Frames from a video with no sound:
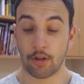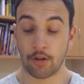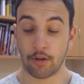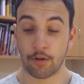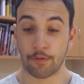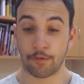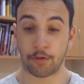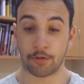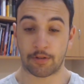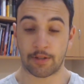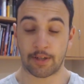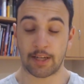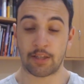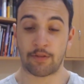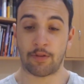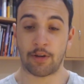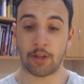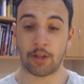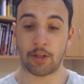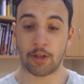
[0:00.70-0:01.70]
For today's
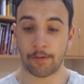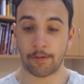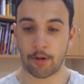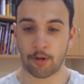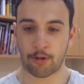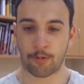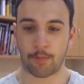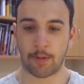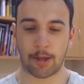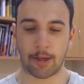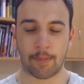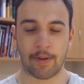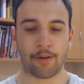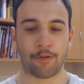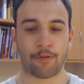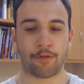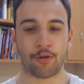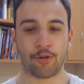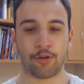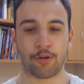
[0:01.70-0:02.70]
video, I'll speak about a
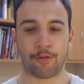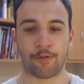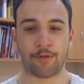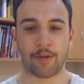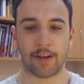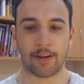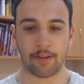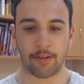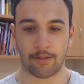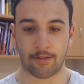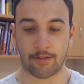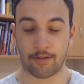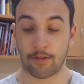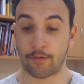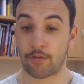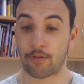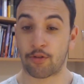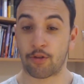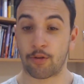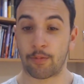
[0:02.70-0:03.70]
few defenders
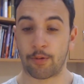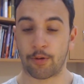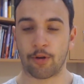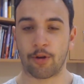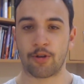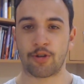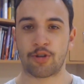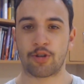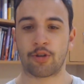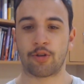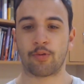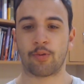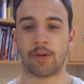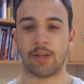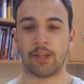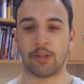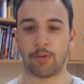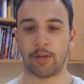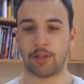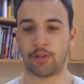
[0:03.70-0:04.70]
for Supercoach
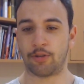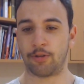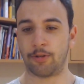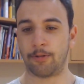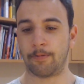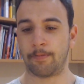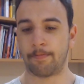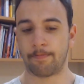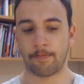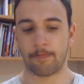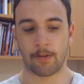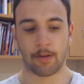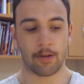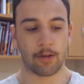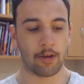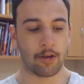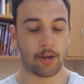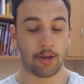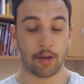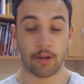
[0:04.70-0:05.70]
2022.
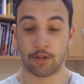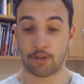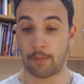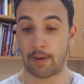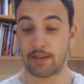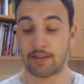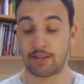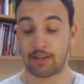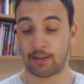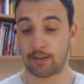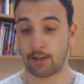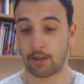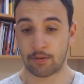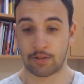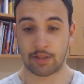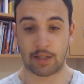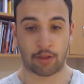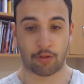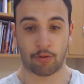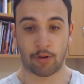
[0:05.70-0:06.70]
So basically, I'll
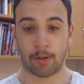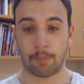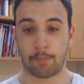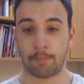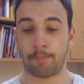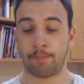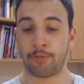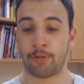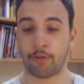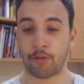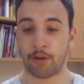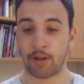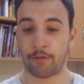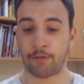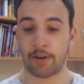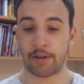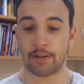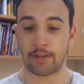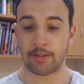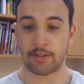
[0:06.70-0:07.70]
say three
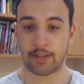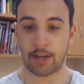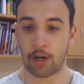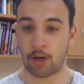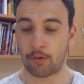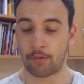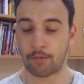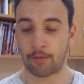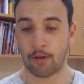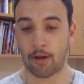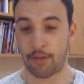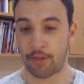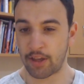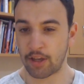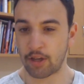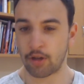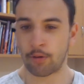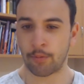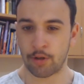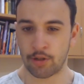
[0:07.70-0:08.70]
defenders that I
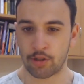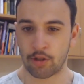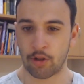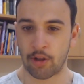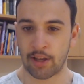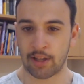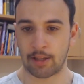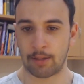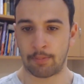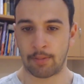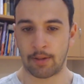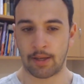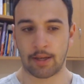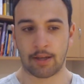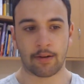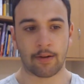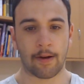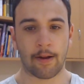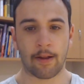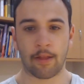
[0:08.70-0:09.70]
think I'll most likely
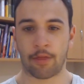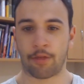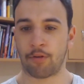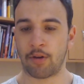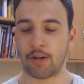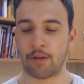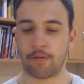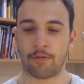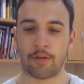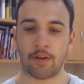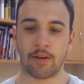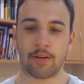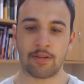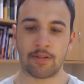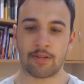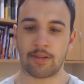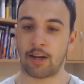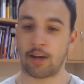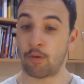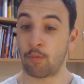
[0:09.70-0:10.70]
pick, and three
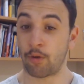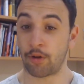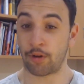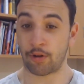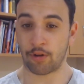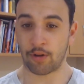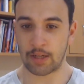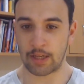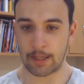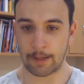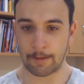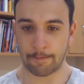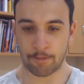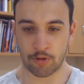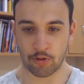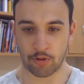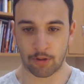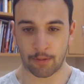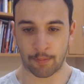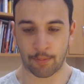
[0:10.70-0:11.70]
defenders that I won't go near
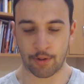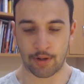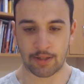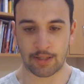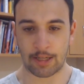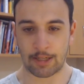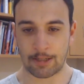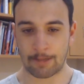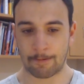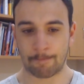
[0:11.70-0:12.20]
during the preseason.